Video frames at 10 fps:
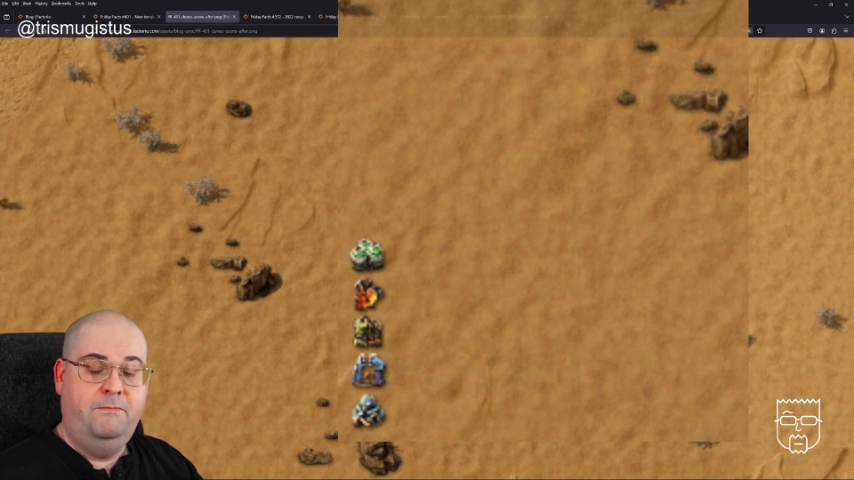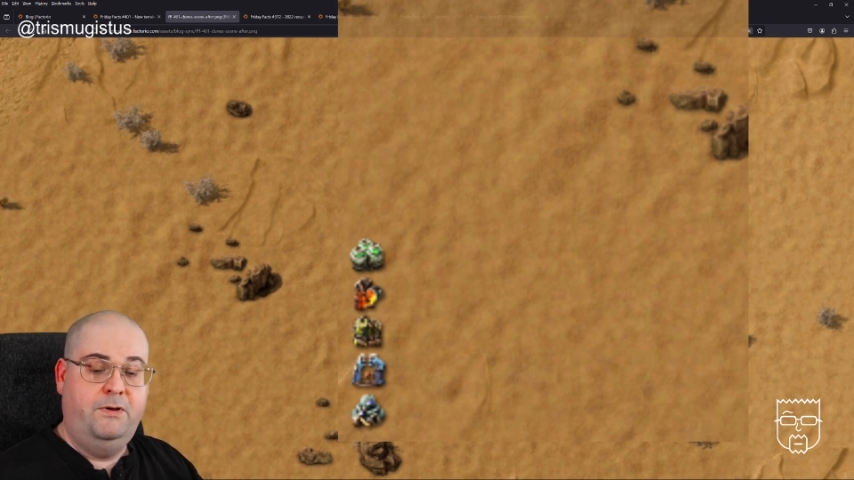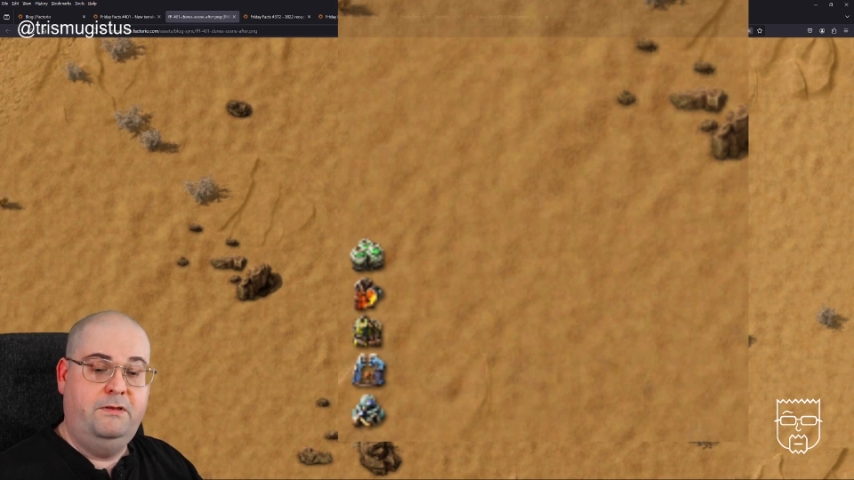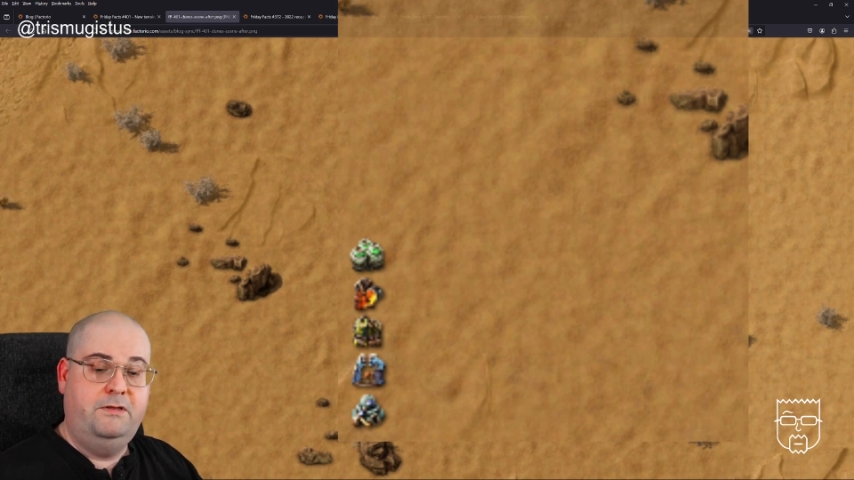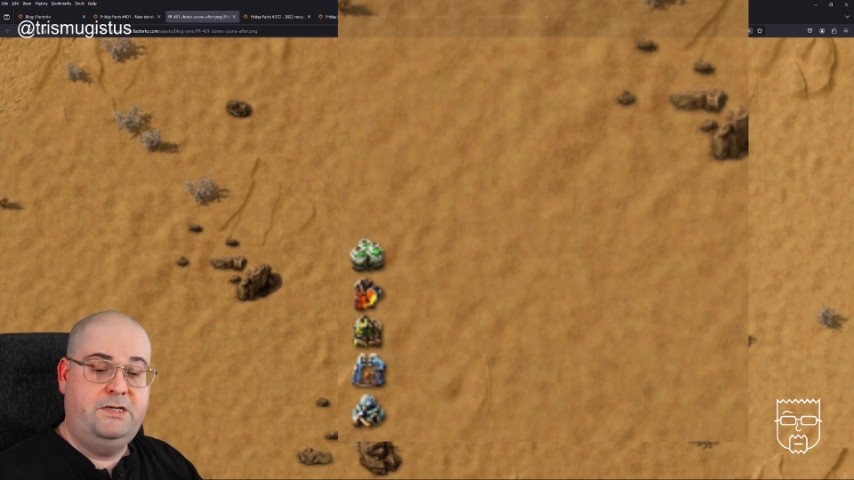
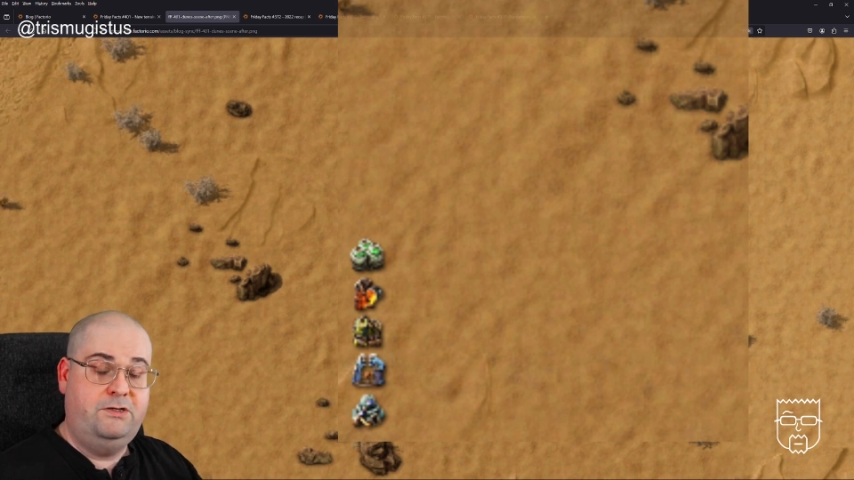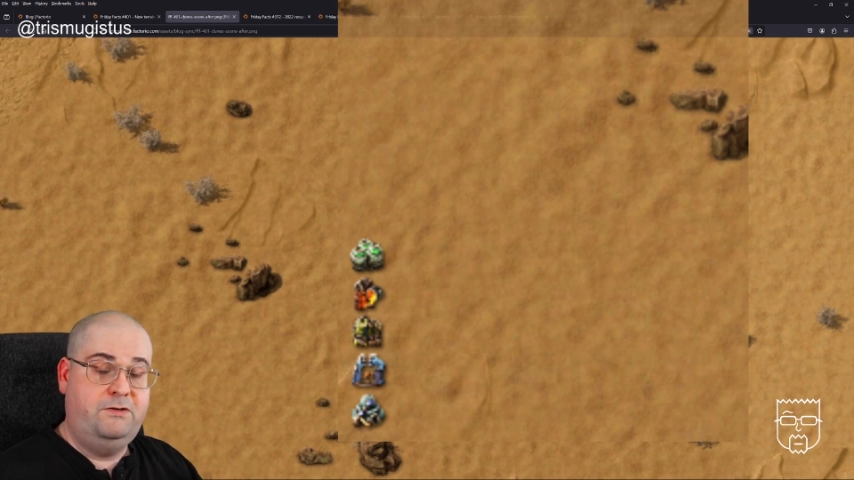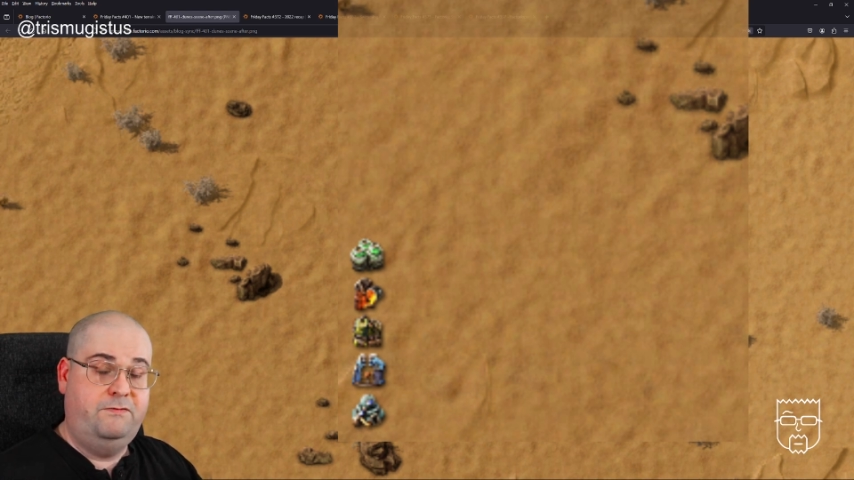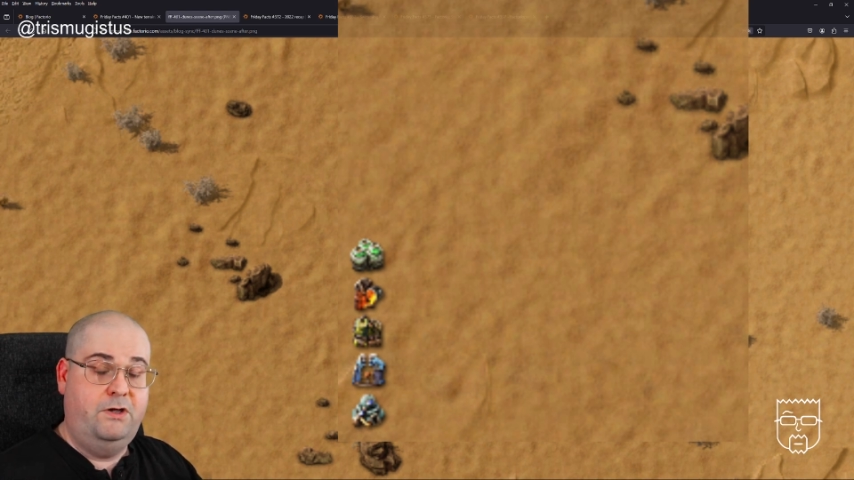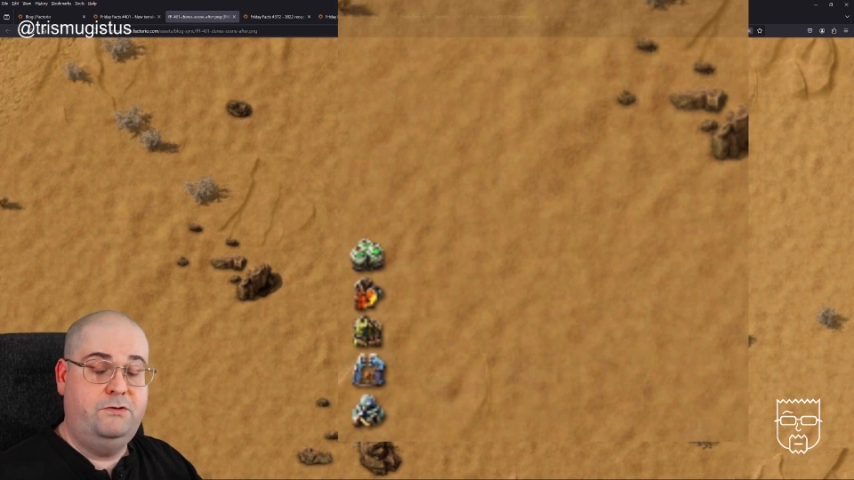But the
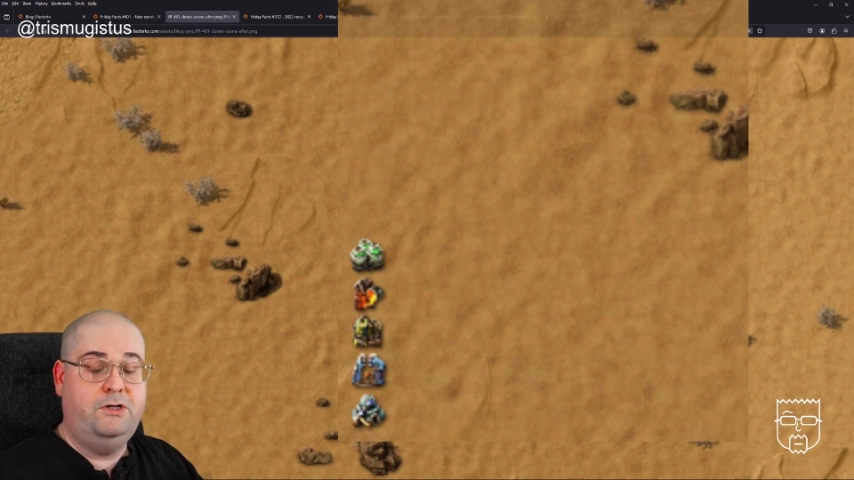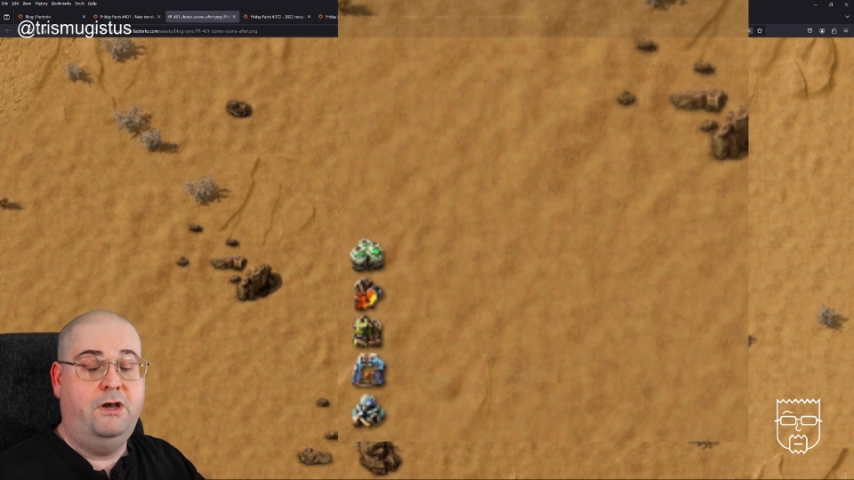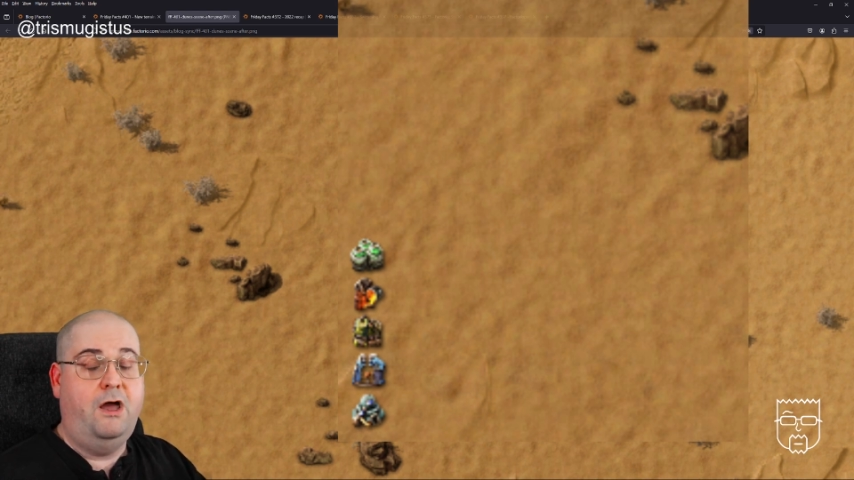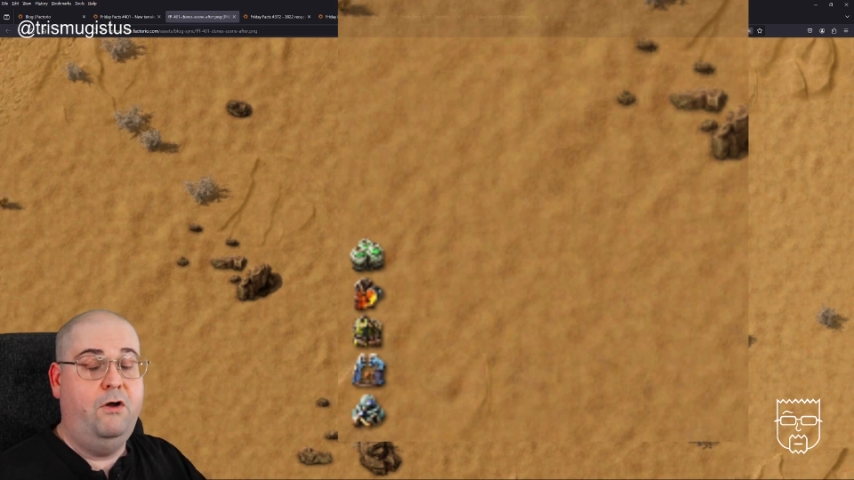centrifuge can